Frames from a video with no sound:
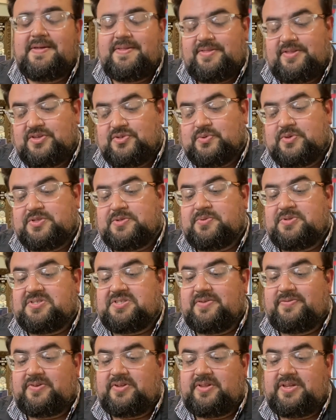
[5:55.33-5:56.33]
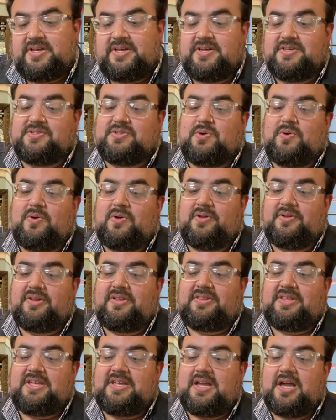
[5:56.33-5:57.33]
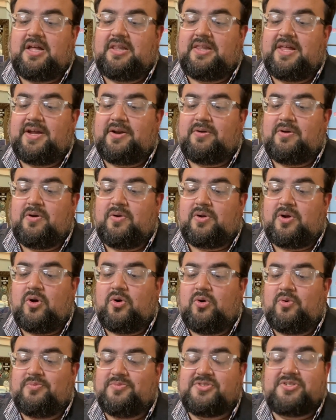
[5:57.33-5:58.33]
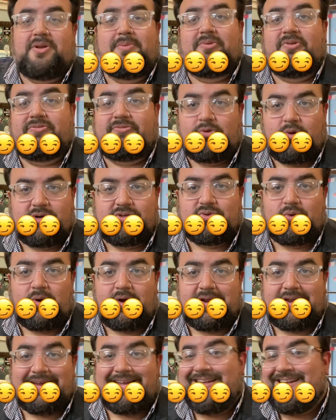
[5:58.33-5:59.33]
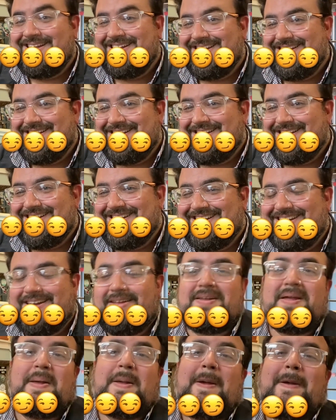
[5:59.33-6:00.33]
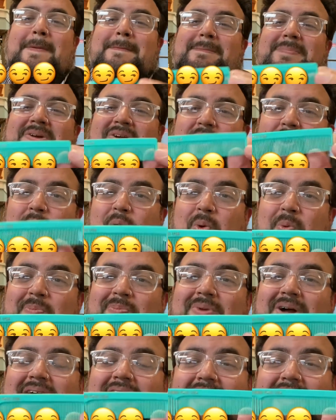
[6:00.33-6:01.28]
This one specifically is called the Allegro Combs number 420 comb.